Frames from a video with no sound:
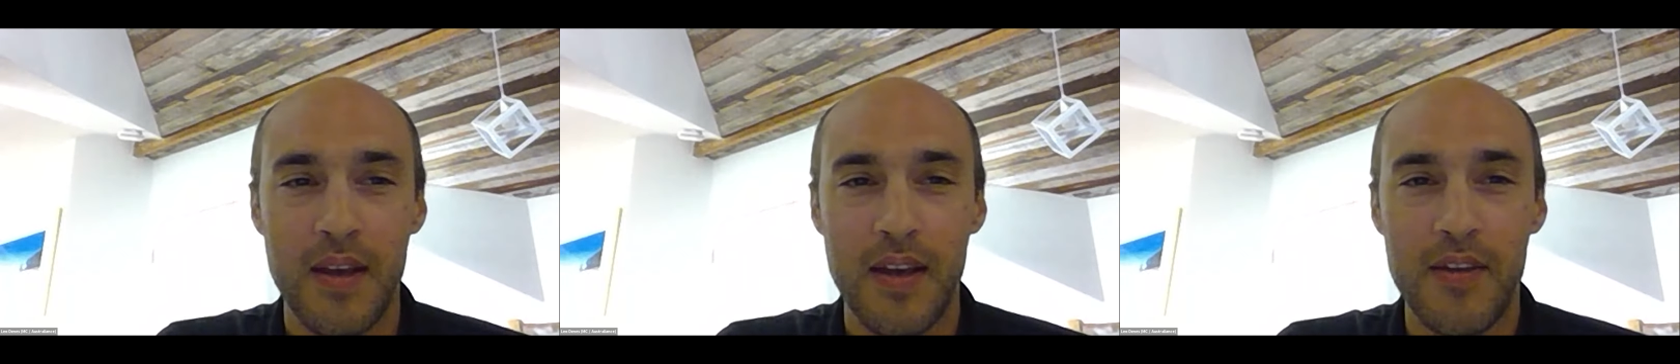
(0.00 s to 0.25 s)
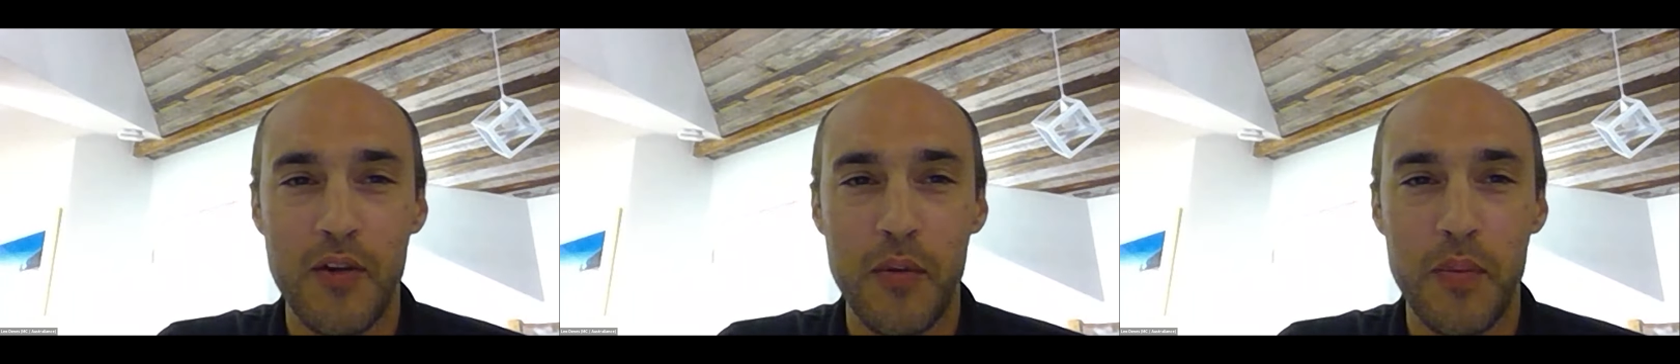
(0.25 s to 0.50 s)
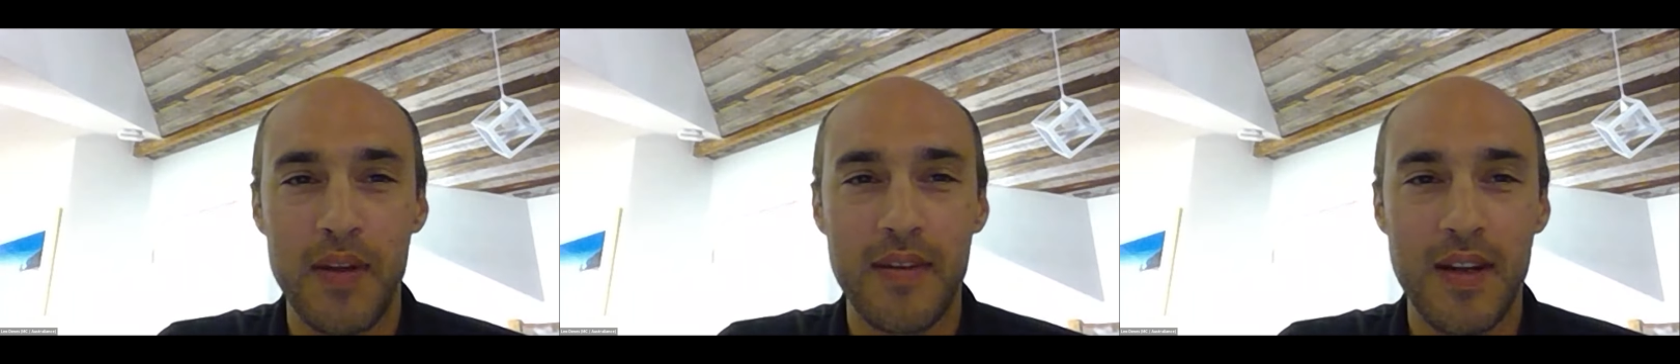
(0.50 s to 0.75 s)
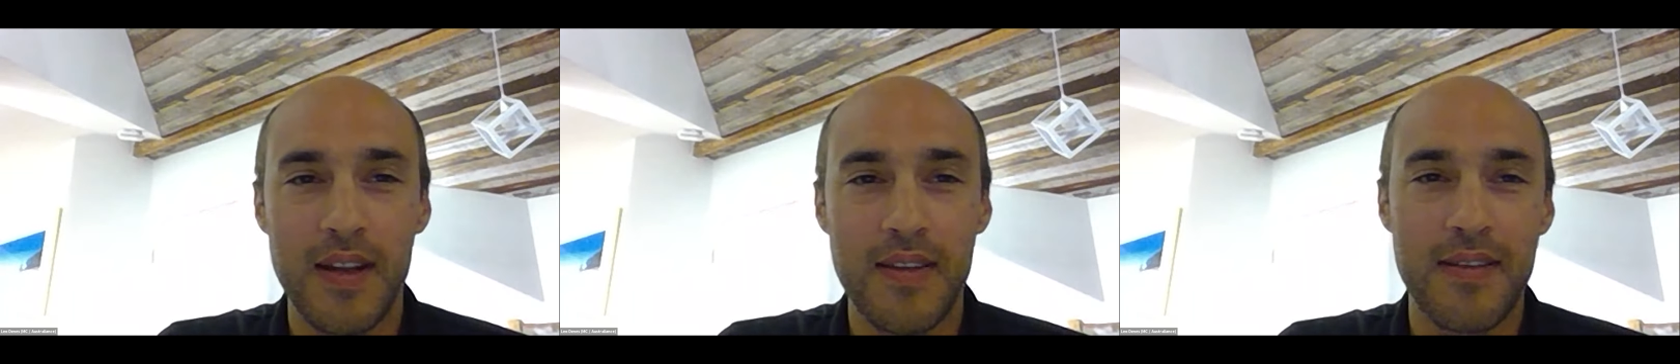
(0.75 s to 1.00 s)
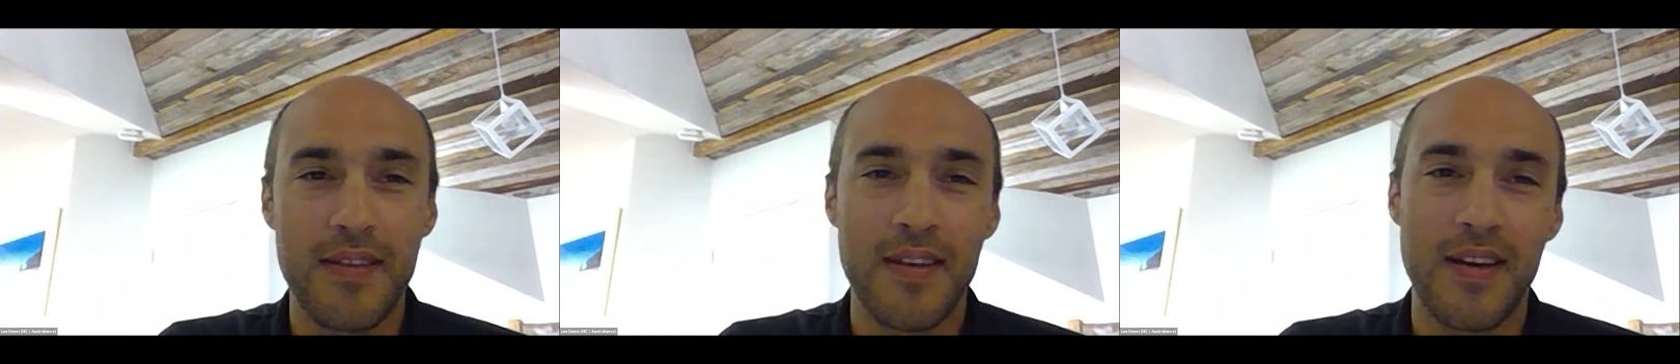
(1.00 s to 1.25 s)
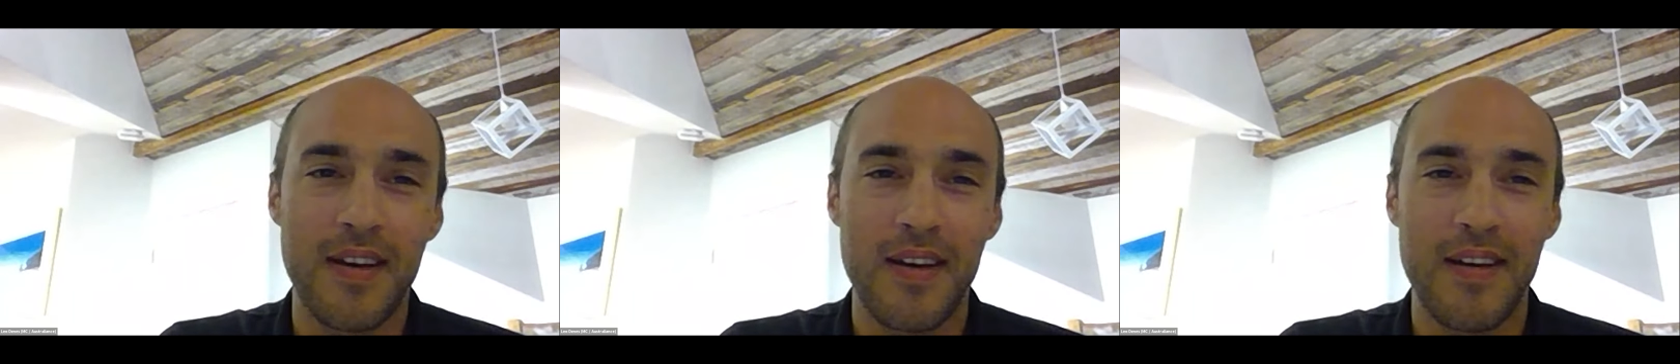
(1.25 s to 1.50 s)
And Robert, let's
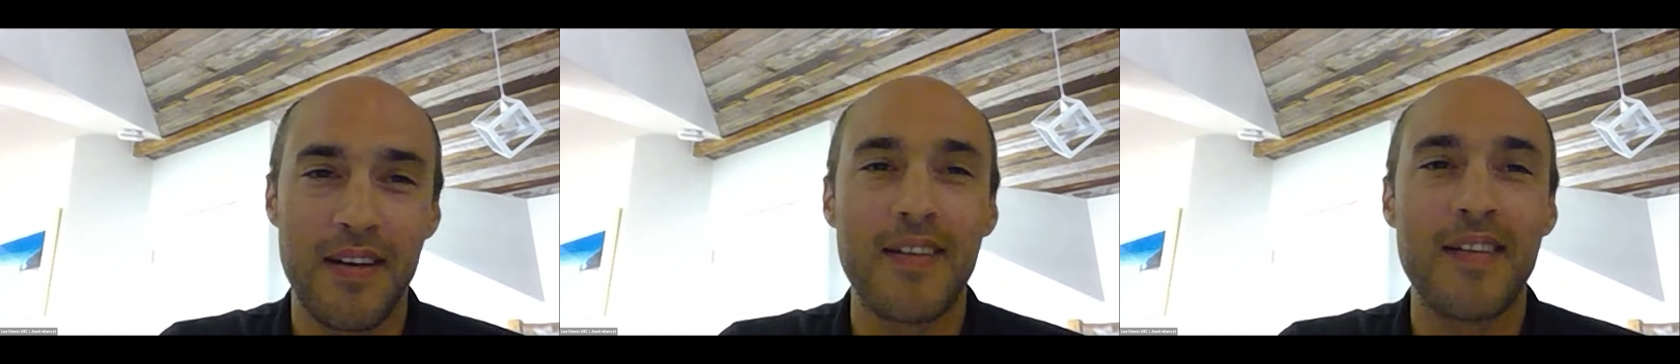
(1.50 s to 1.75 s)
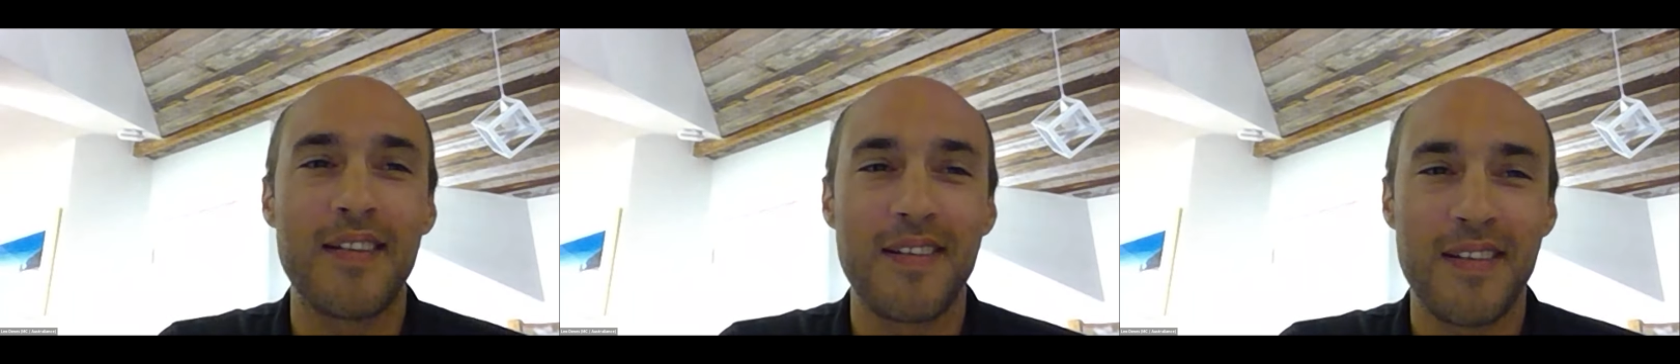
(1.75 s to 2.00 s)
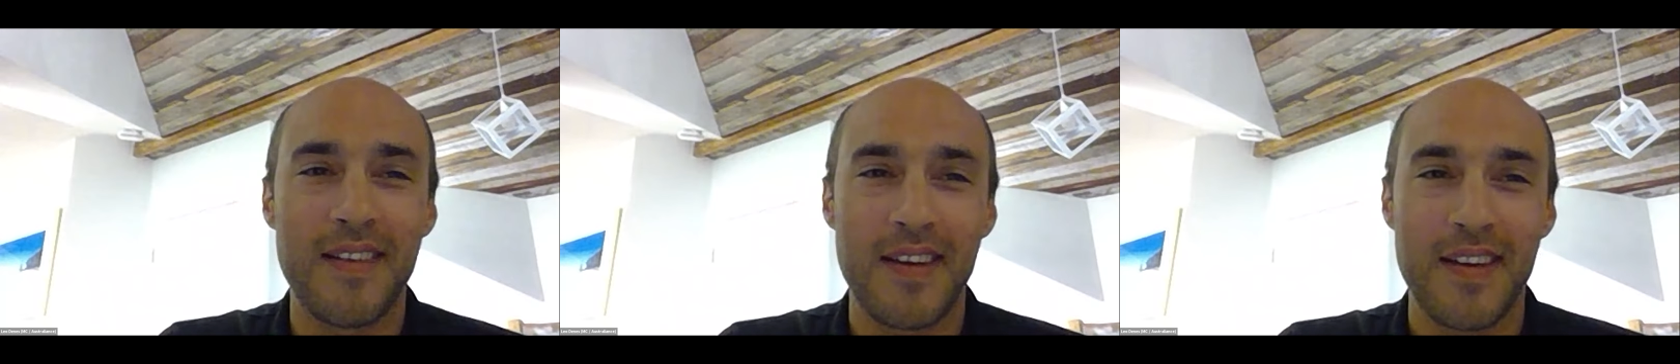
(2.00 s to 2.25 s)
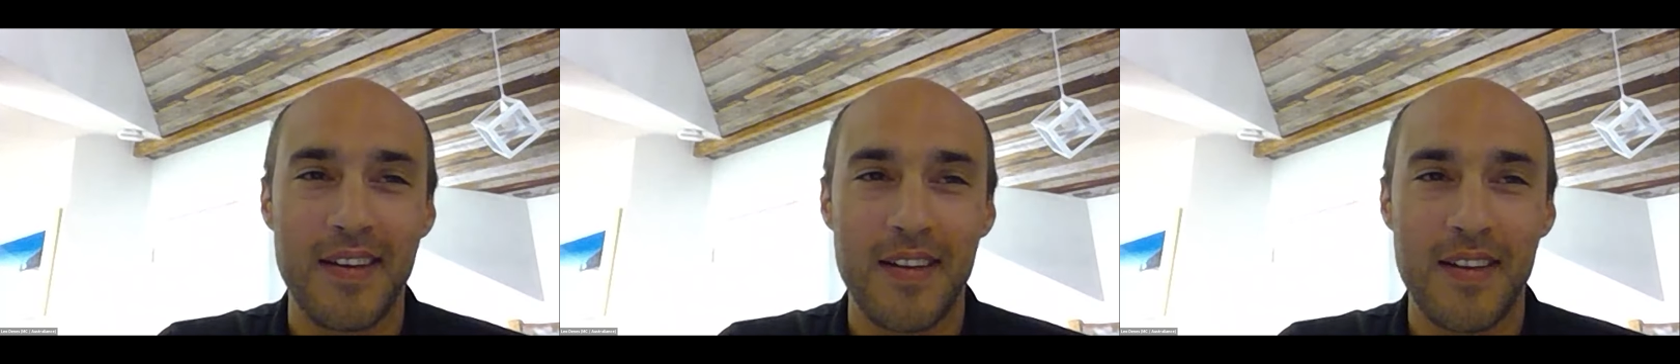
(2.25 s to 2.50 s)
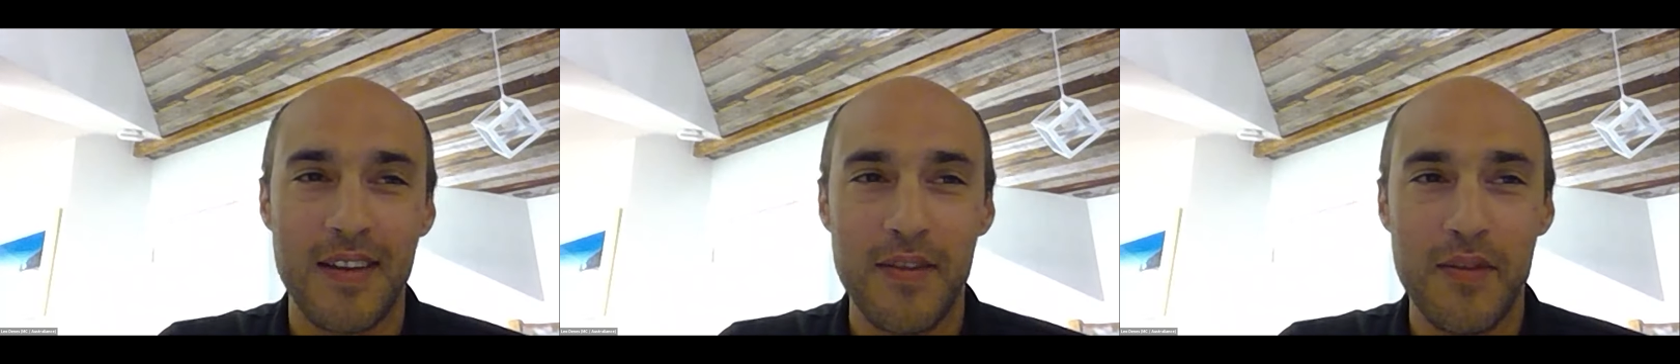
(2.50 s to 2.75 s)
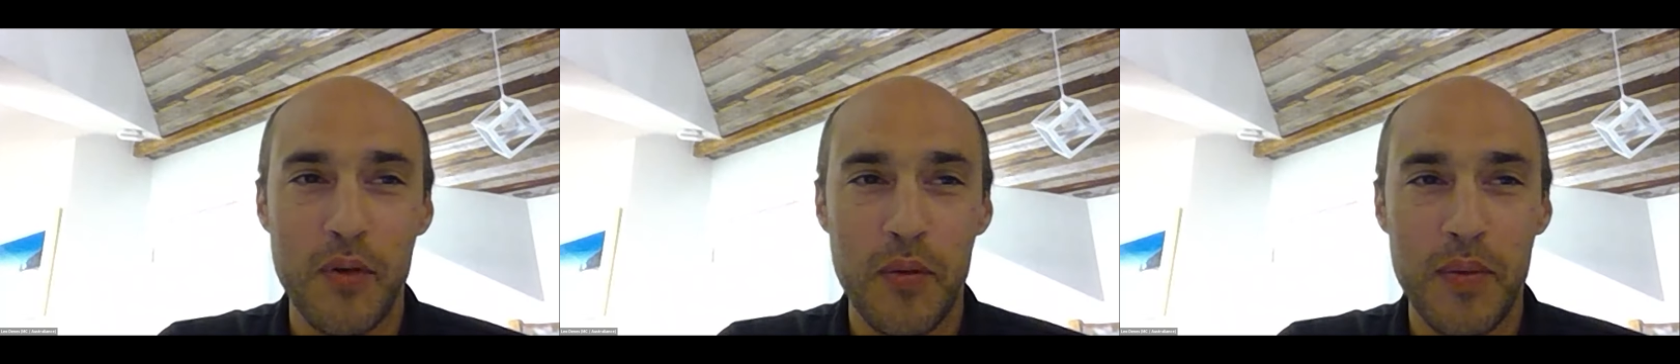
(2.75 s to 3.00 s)
give
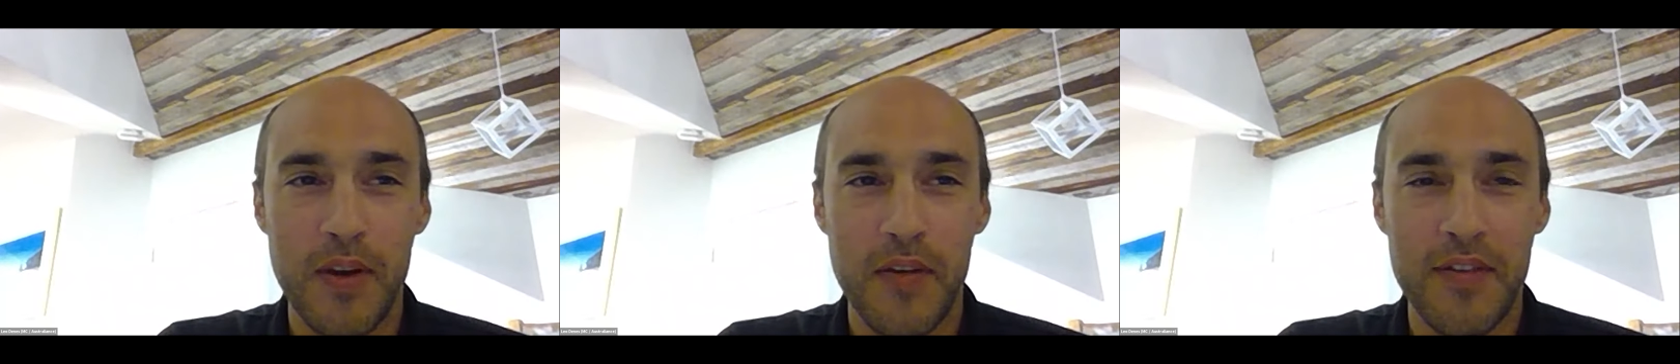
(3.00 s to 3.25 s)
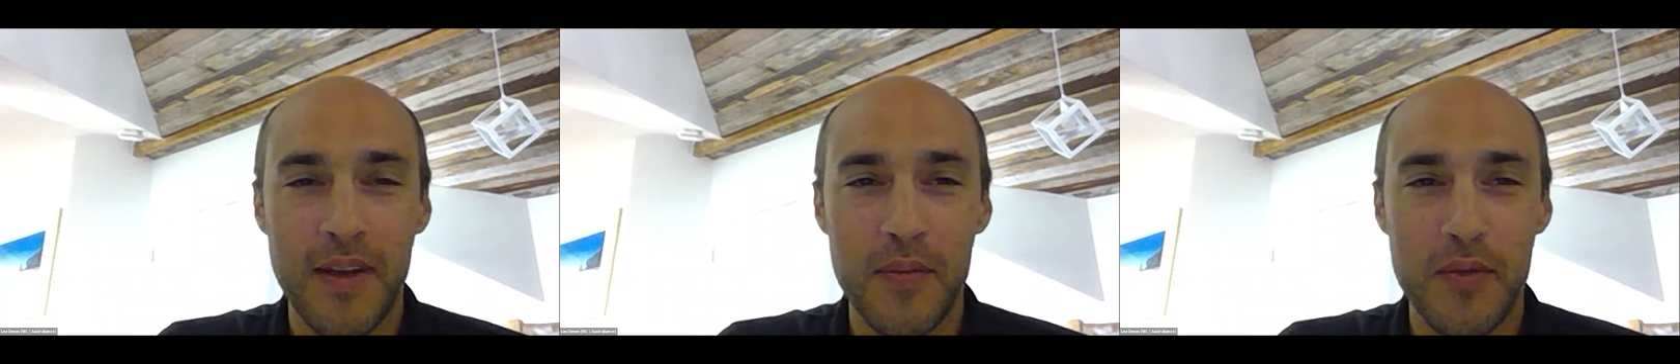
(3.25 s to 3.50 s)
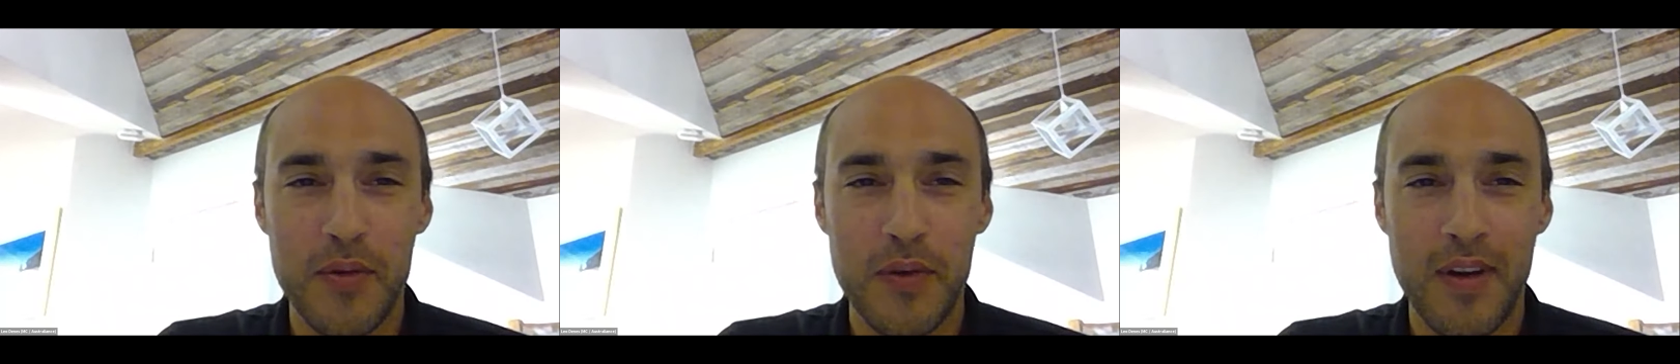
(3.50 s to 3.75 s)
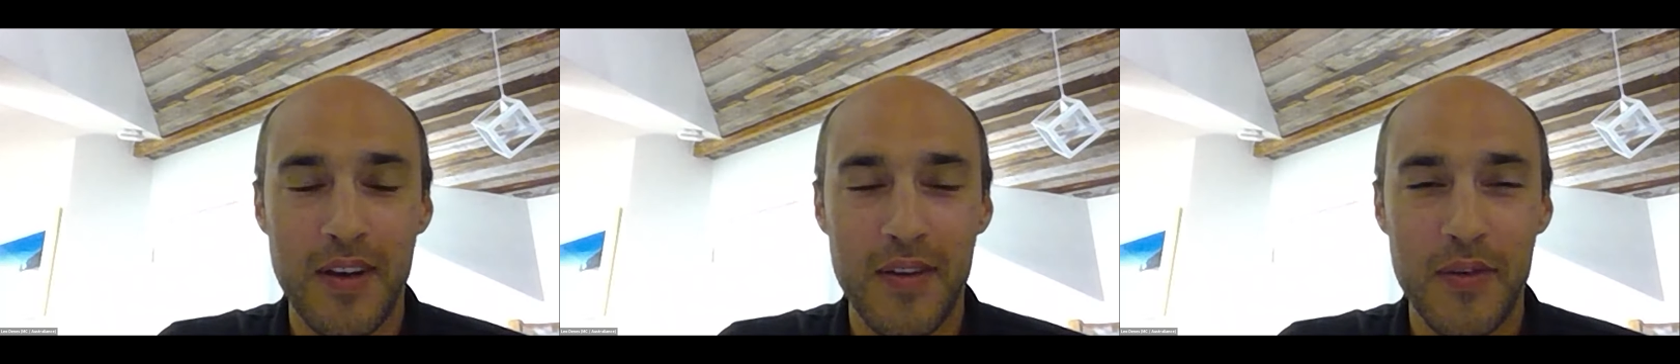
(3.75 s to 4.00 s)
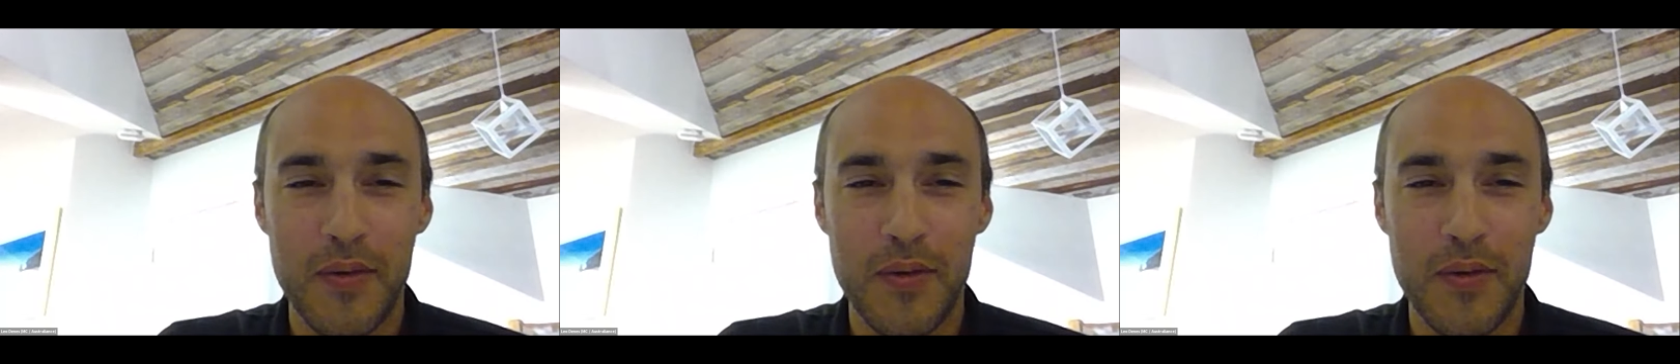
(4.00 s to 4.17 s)
you a bit of time to